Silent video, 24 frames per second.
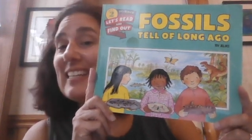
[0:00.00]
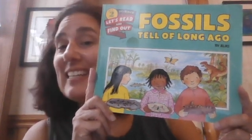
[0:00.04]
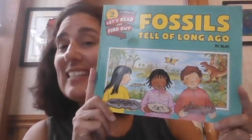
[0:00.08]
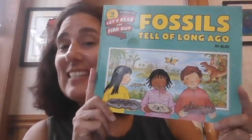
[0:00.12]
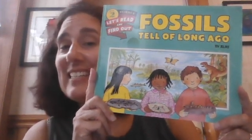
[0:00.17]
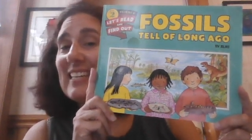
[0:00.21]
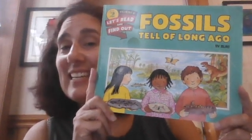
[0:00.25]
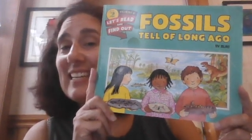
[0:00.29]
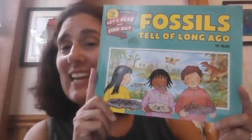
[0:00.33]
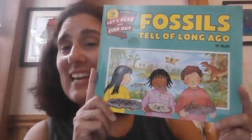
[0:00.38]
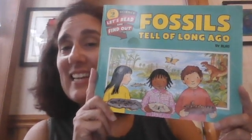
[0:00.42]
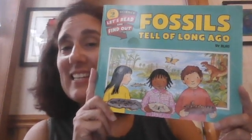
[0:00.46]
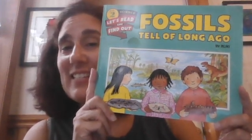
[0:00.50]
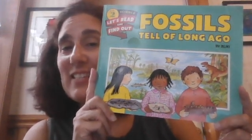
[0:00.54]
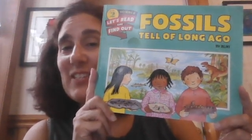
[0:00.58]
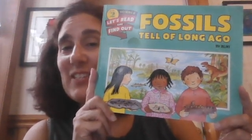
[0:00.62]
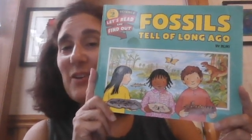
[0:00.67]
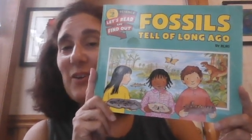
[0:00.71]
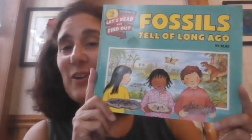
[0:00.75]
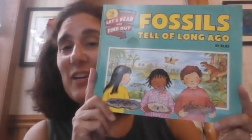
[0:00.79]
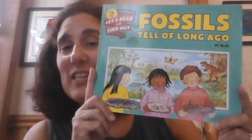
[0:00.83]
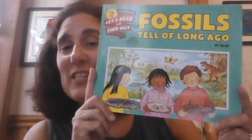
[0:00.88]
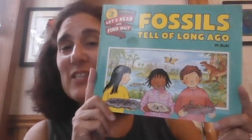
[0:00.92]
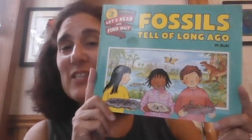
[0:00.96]
Today's
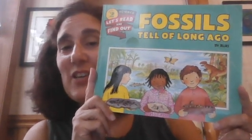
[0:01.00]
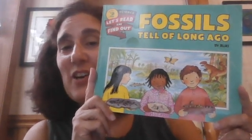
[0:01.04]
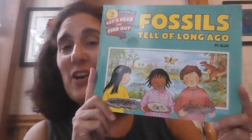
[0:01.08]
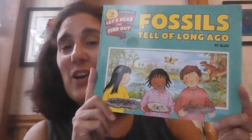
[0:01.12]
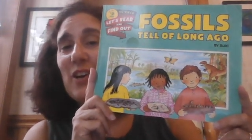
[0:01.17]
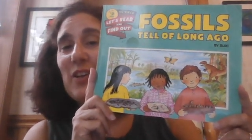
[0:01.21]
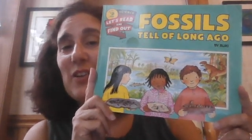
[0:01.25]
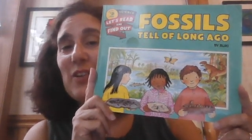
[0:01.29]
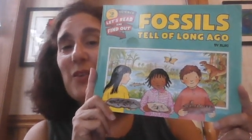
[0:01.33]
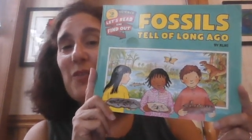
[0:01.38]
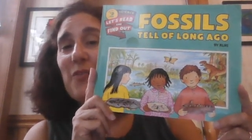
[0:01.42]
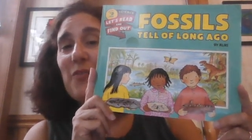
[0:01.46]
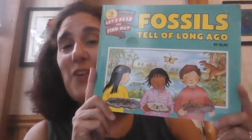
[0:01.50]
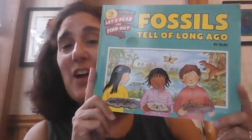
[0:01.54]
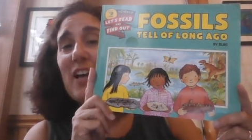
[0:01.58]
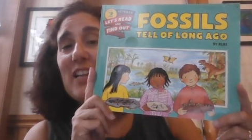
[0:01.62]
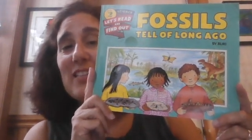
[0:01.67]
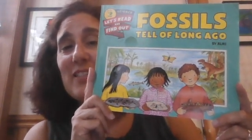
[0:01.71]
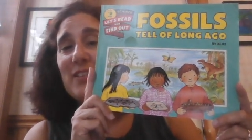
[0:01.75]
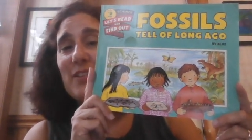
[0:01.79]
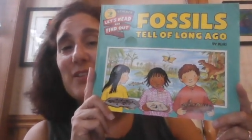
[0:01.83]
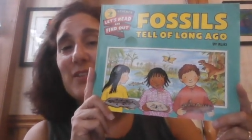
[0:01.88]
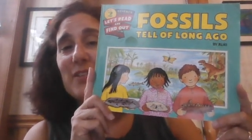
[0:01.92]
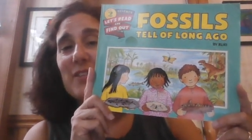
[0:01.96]
story is called
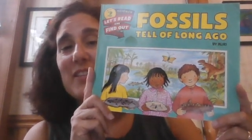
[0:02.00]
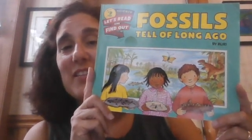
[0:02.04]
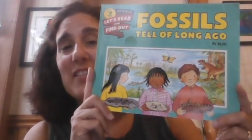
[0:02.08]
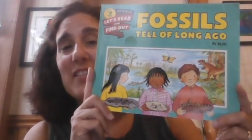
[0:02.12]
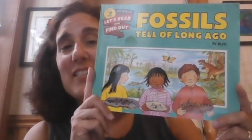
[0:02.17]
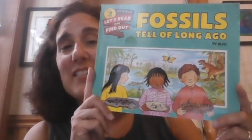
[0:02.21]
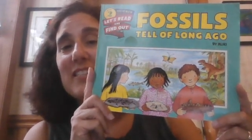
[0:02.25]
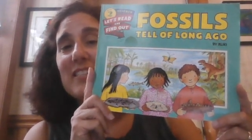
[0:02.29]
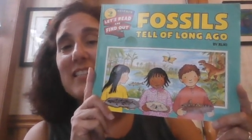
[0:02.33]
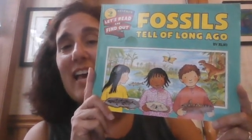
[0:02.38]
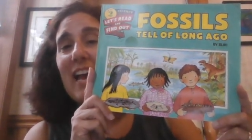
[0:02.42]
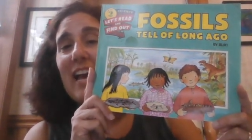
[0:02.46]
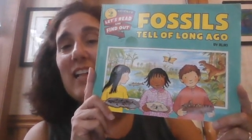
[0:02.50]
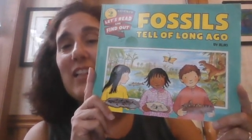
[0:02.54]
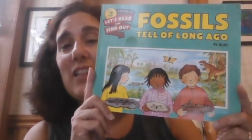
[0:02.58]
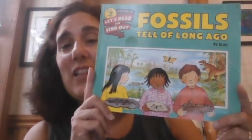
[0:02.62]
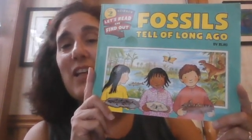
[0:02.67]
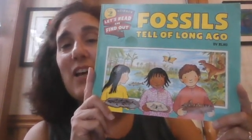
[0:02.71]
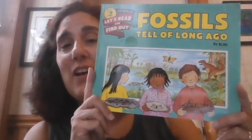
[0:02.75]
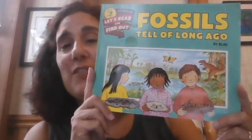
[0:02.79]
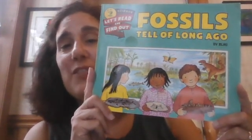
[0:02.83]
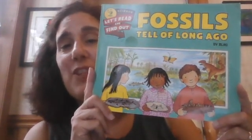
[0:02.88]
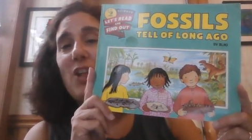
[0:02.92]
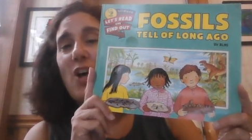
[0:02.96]
Fossils Tell
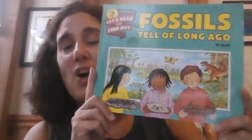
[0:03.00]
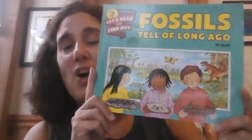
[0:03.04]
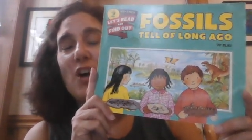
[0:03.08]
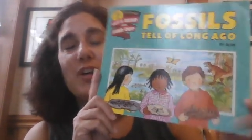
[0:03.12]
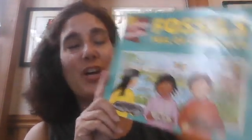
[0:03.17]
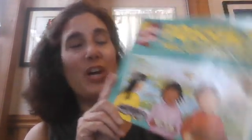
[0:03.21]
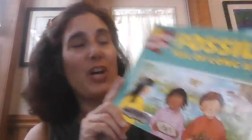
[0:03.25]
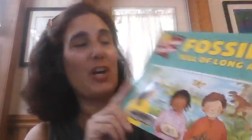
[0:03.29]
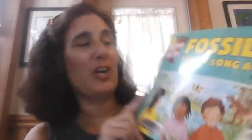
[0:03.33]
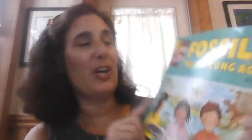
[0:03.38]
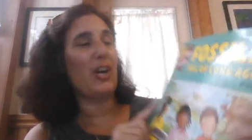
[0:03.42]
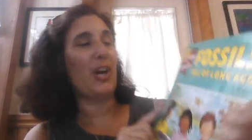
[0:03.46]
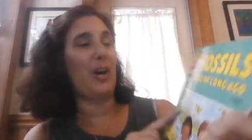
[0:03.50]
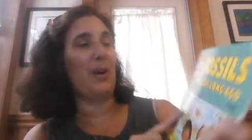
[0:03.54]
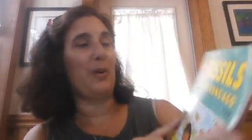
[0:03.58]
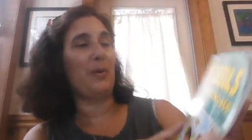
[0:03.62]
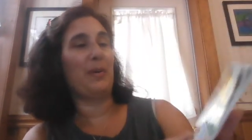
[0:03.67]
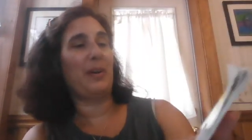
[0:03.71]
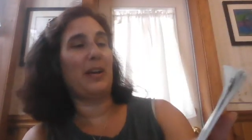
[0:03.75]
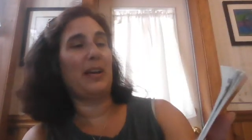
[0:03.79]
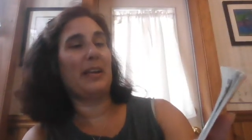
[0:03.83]
of Long Ago.